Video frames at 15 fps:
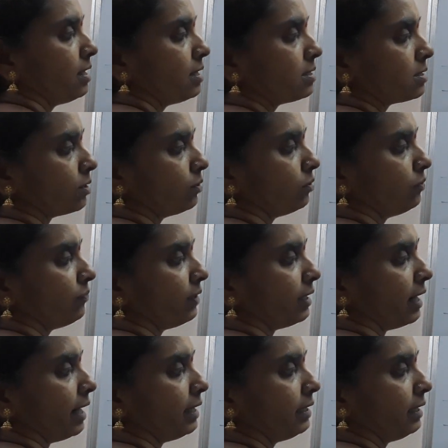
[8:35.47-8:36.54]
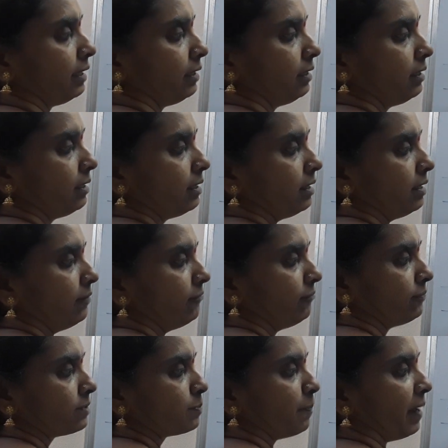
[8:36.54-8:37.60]
So we write
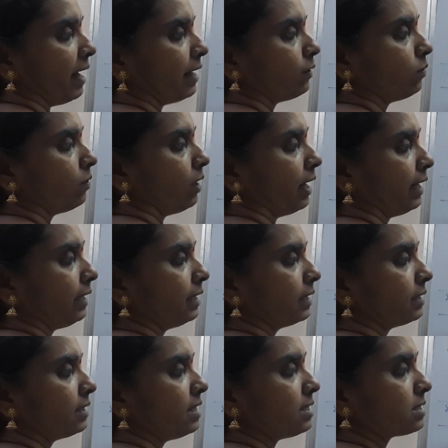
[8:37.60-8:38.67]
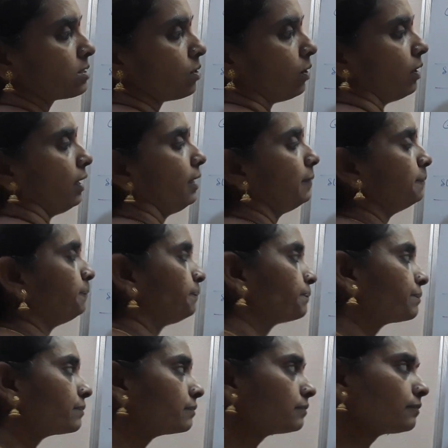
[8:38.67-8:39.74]
sparrow under this column.